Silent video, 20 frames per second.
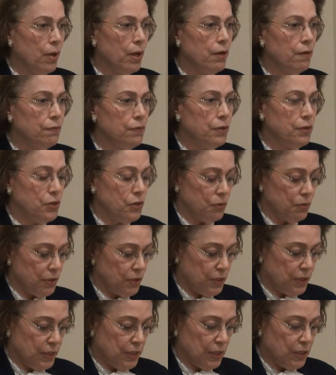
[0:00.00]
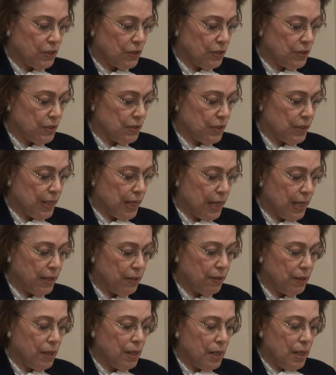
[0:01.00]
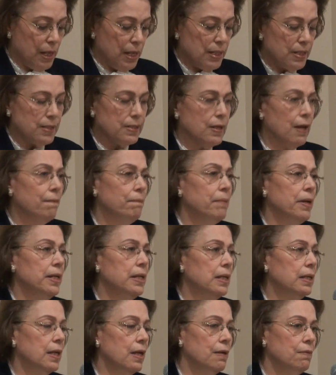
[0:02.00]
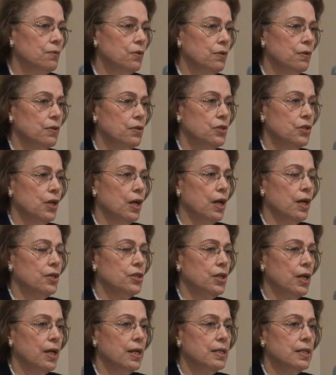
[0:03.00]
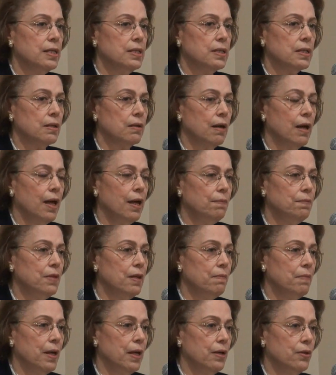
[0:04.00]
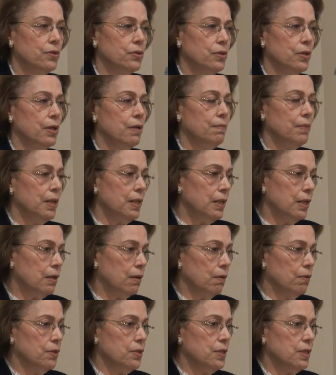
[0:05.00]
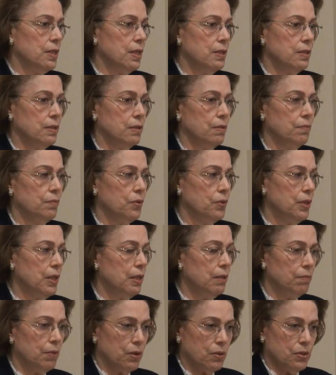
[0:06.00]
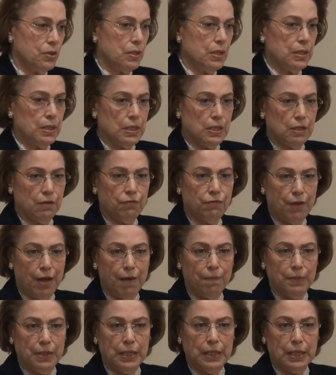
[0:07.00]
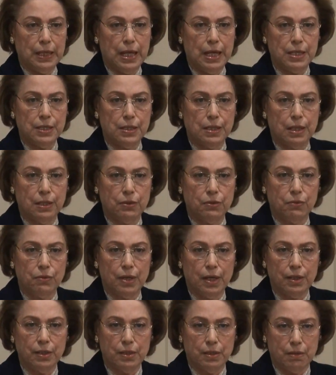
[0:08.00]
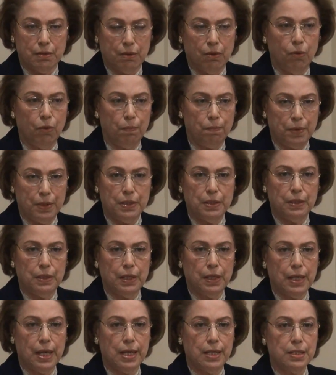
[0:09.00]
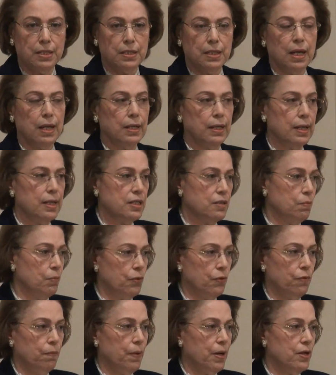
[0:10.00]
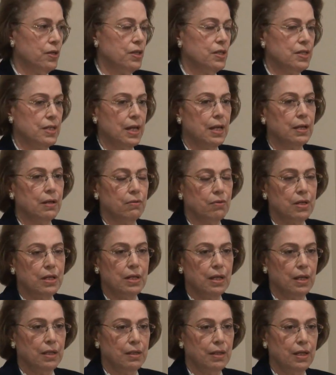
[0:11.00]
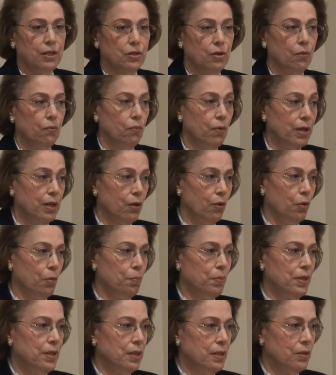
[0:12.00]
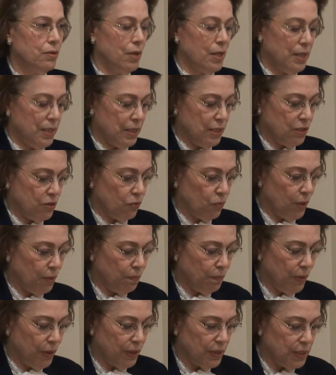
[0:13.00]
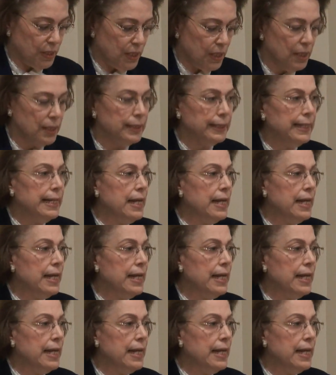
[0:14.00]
one of the jurisdictions there, somebody came to the judge and described the mahr to him in a closed testimony. Because it is a family case, they do not open the case unless both parties agree, and they don't want to open it, at least one party.